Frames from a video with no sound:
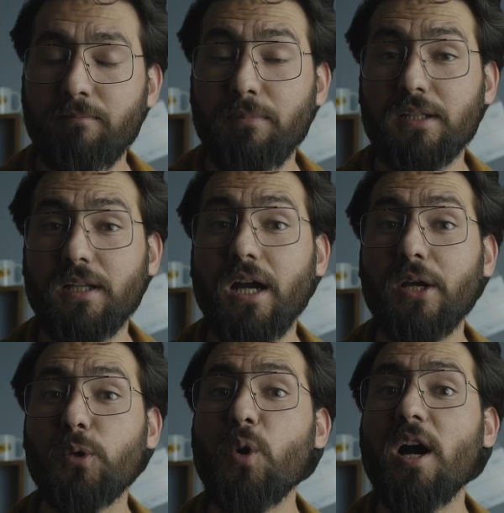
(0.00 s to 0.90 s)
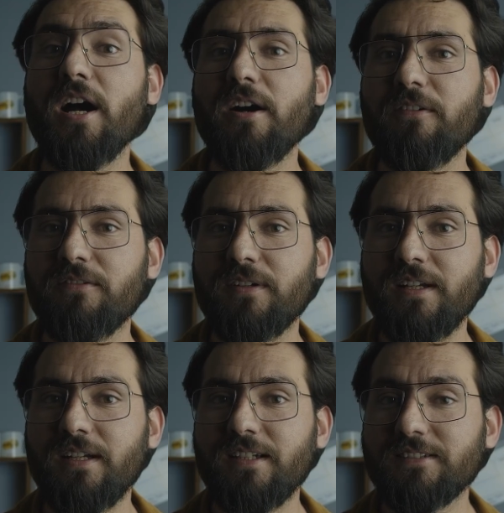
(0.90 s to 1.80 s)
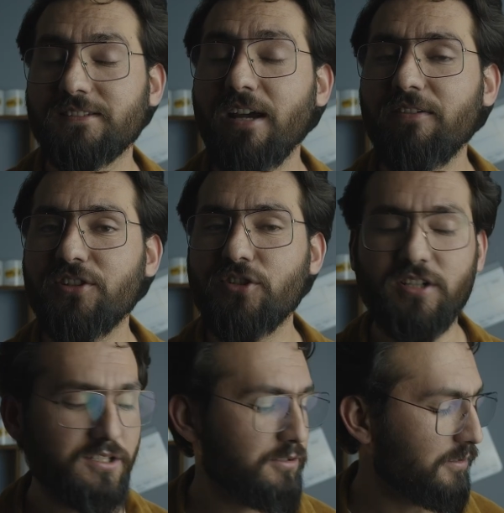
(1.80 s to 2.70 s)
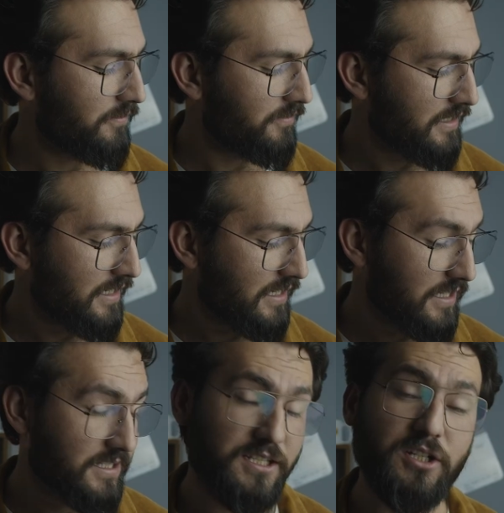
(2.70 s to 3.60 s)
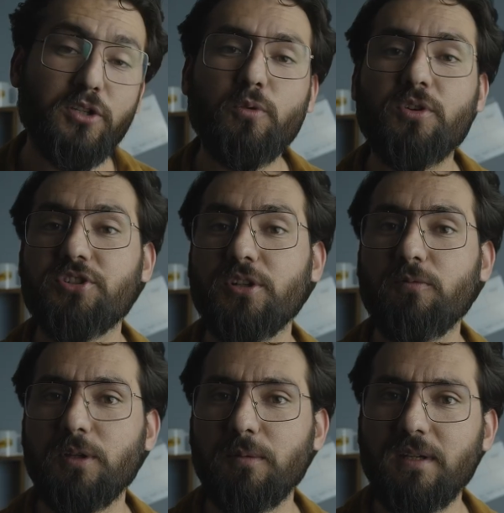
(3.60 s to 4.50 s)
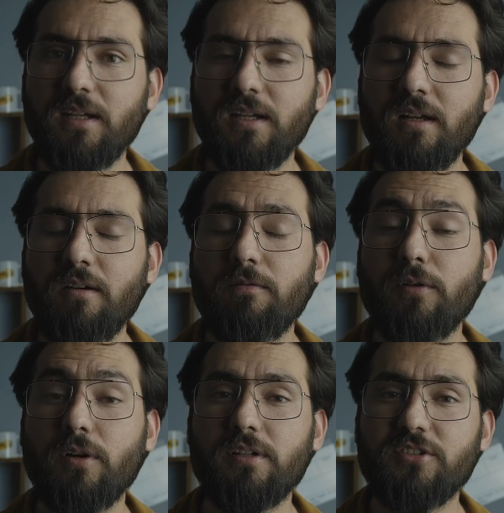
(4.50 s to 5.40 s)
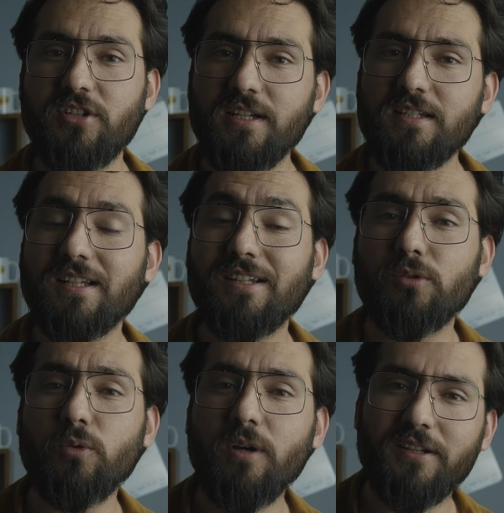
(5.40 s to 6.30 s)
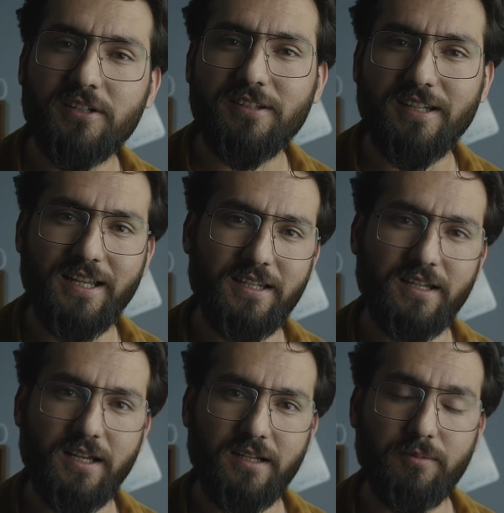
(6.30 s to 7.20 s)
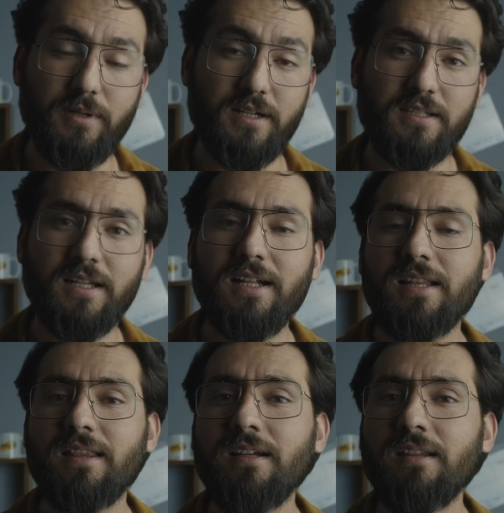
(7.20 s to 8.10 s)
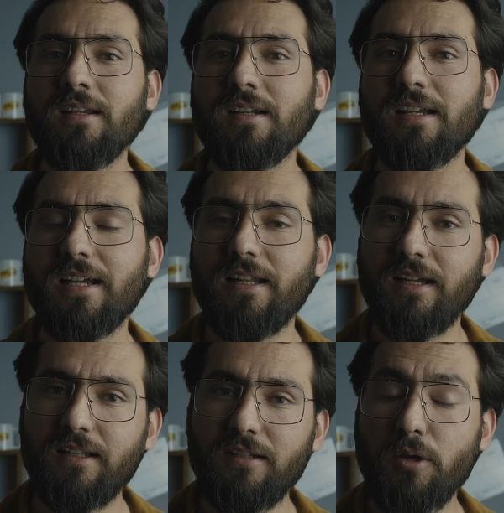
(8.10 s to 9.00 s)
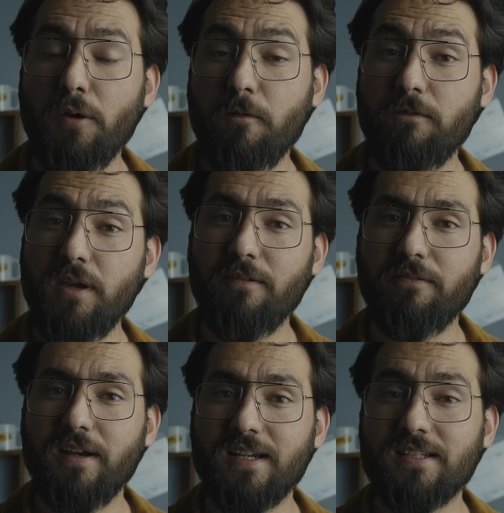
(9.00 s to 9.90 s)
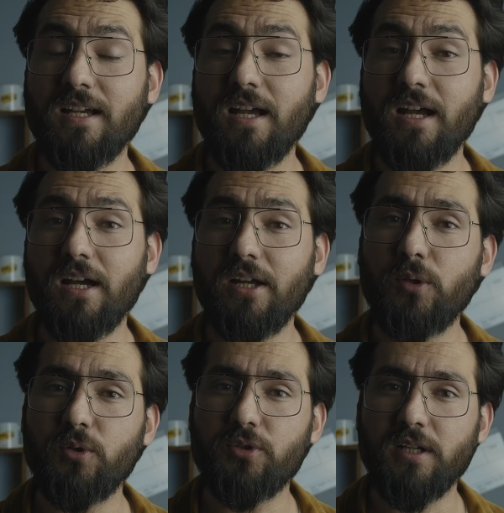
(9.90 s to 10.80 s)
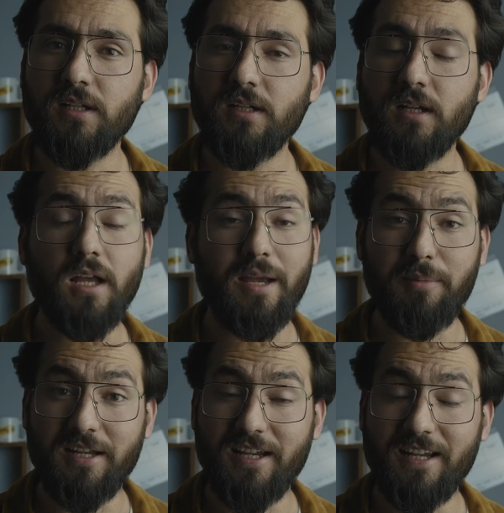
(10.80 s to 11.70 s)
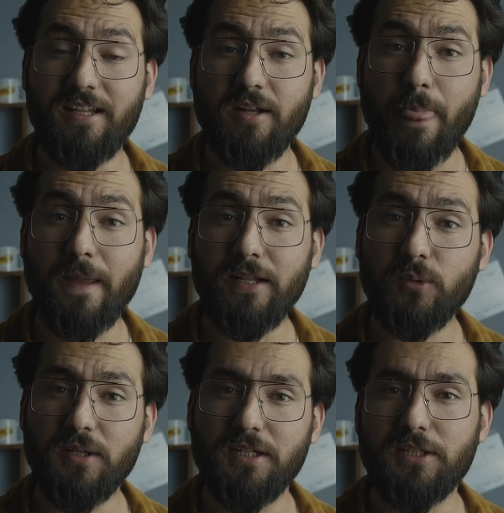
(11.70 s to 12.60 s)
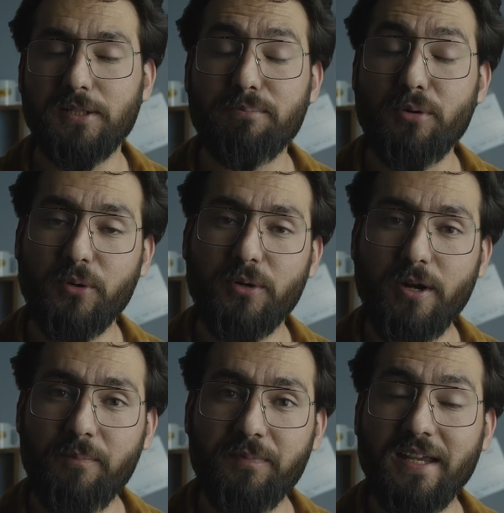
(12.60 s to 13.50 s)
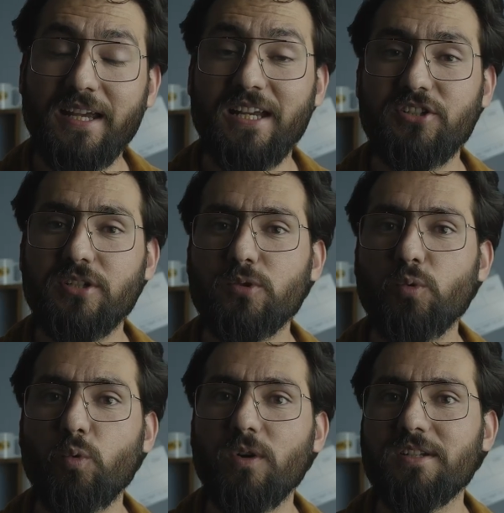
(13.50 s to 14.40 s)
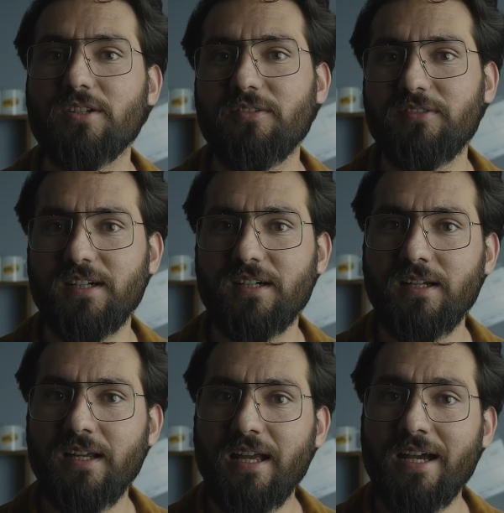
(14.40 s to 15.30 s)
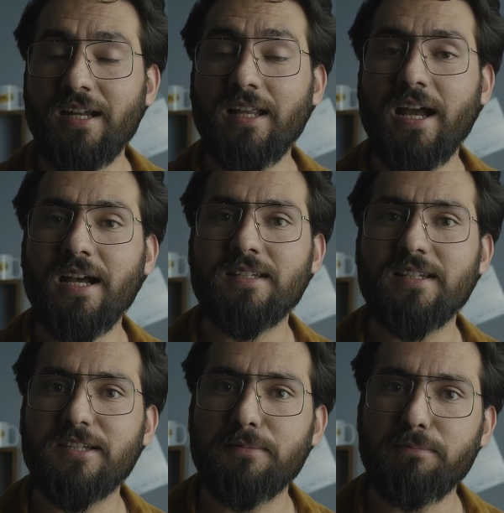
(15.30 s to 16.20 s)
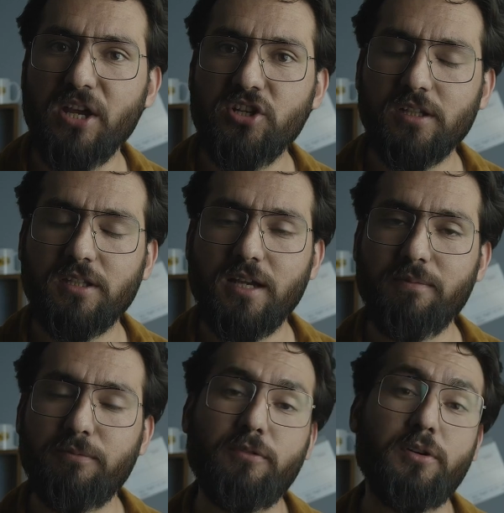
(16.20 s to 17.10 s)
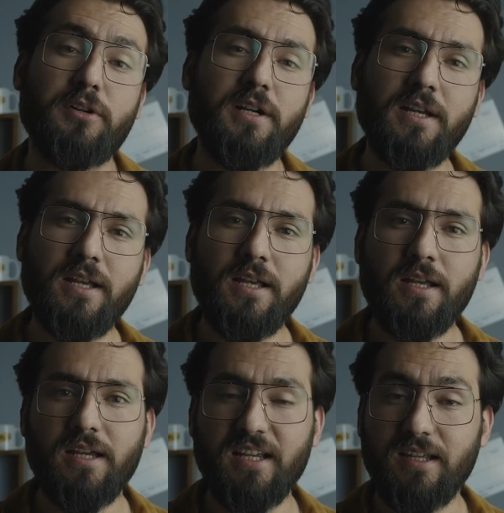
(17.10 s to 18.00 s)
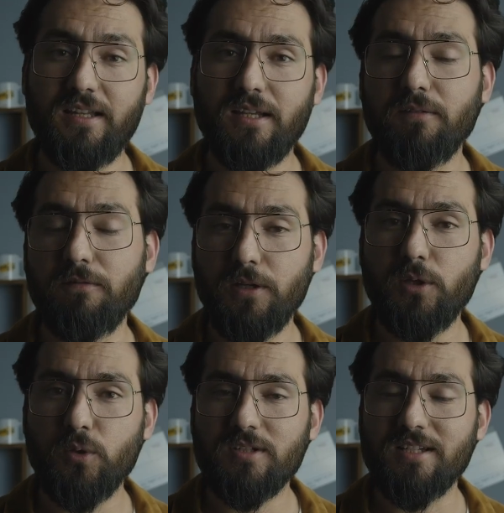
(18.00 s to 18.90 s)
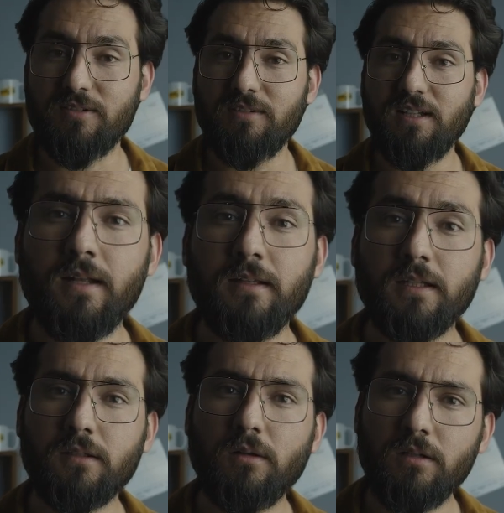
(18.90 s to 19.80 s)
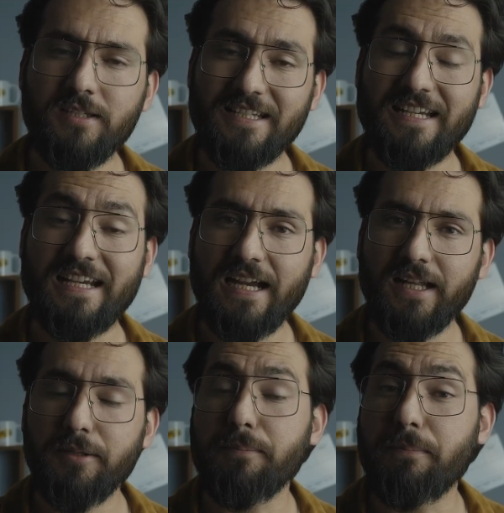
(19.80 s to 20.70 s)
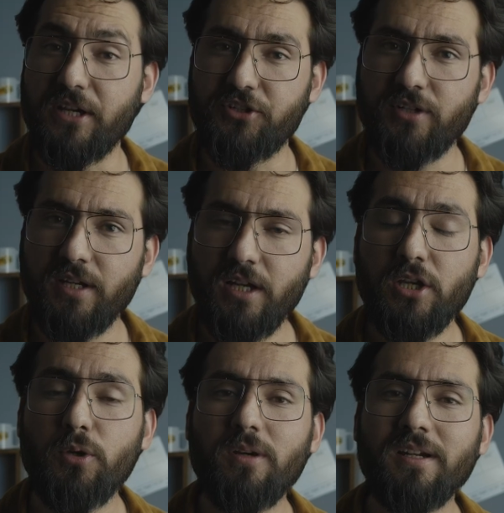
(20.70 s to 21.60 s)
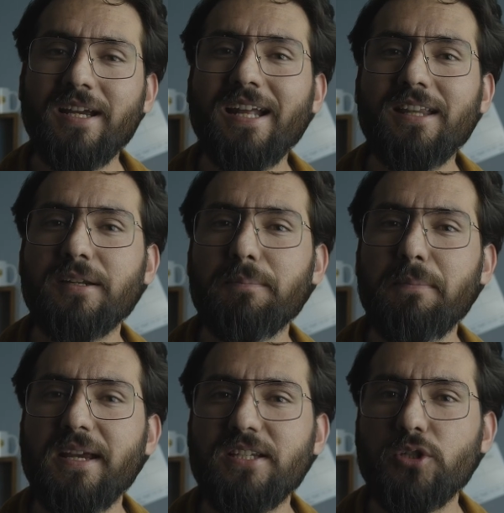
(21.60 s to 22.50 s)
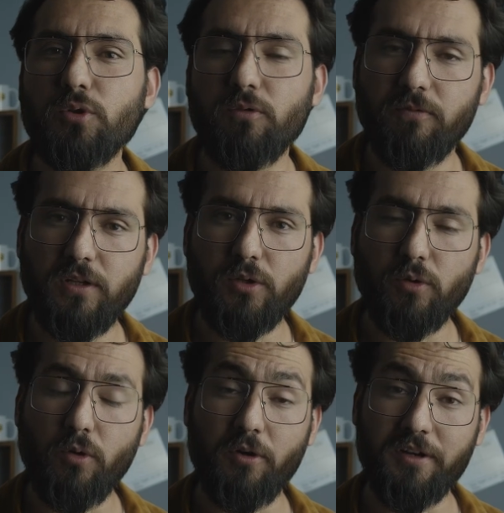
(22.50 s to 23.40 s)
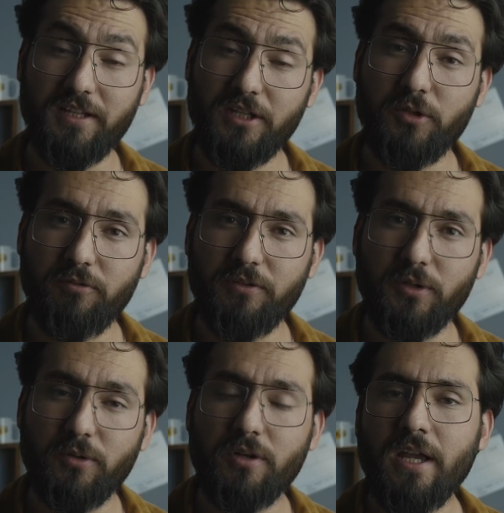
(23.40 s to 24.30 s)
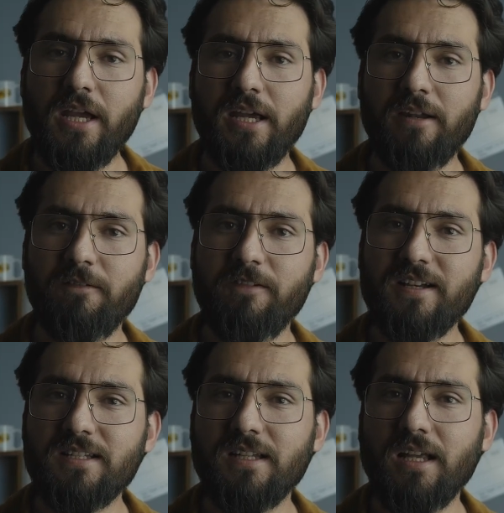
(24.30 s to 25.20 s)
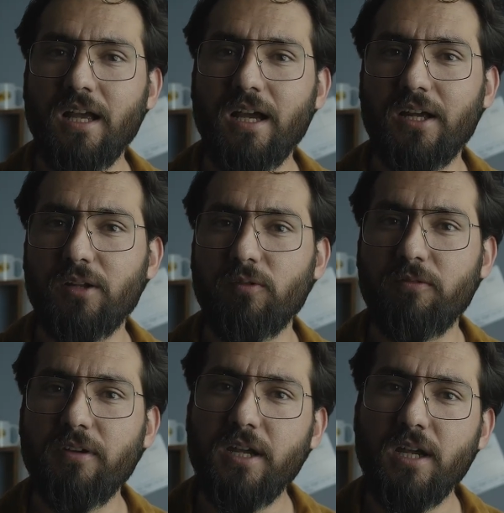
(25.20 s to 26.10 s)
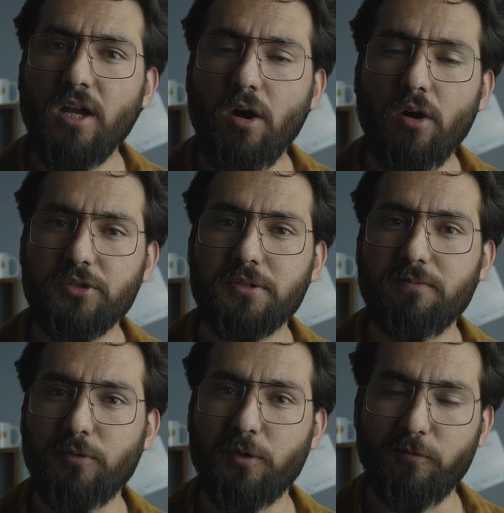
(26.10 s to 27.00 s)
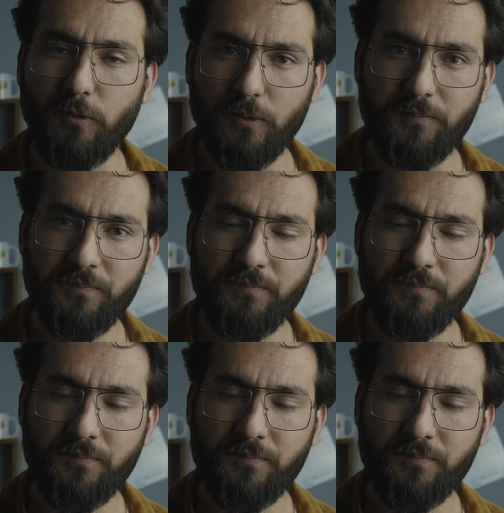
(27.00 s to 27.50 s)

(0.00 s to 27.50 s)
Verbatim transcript: But I do have DaVinci Resolve Studio version with me for just 299 bucks that can edit VFX addition, I mean edu editing program in just one software. And it has a special tab for editing videos as well that calls cut page. You can cut and paste your video or edit your video in a fast and very awesome workflow.